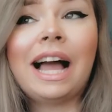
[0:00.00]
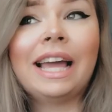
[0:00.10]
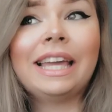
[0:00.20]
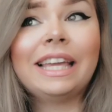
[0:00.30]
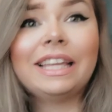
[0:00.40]

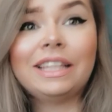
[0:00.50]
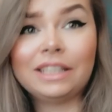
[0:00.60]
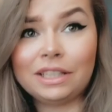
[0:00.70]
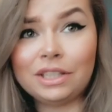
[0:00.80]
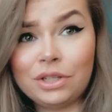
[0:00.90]
I
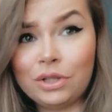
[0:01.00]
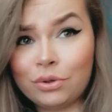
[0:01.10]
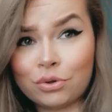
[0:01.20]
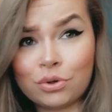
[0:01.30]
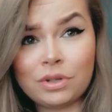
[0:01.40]

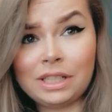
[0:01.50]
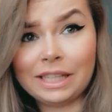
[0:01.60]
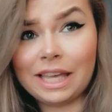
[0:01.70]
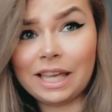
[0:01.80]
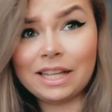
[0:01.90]

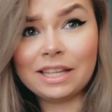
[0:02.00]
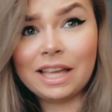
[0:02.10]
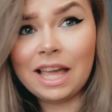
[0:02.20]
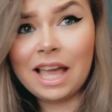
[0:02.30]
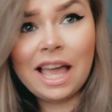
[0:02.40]
usually
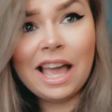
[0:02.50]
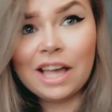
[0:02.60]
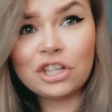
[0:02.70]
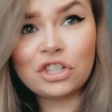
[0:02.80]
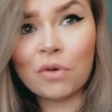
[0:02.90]

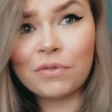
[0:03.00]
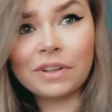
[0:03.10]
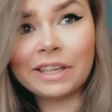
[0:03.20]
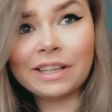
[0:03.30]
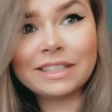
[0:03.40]
don't
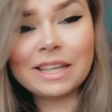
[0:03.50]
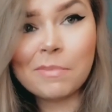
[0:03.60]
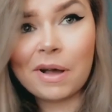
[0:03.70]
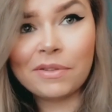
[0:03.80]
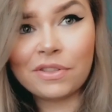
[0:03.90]
feel guilty
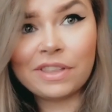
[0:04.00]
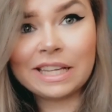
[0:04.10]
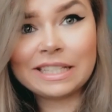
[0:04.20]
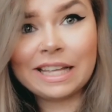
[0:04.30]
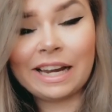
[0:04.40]
about the
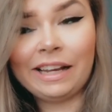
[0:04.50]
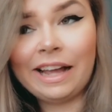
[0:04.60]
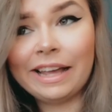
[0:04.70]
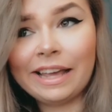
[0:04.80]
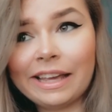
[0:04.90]
things that I
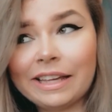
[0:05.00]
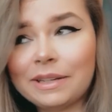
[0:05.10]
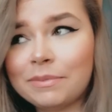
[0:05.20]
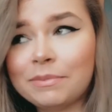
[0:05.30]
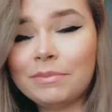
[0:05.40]
like,
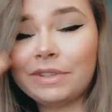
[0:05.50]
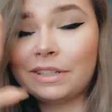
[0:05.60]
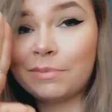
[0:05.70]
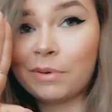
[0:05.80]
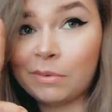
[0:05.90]

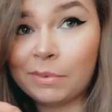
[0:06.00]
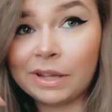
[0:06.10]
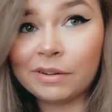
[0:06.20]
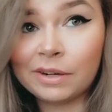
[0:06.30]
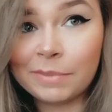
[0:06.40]
but it's
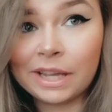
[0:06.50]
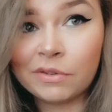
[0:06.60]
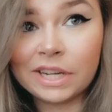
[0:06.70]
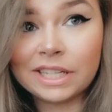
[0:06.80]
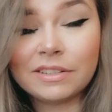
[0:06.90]
probably gonna be
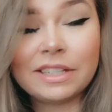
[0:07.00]
Greece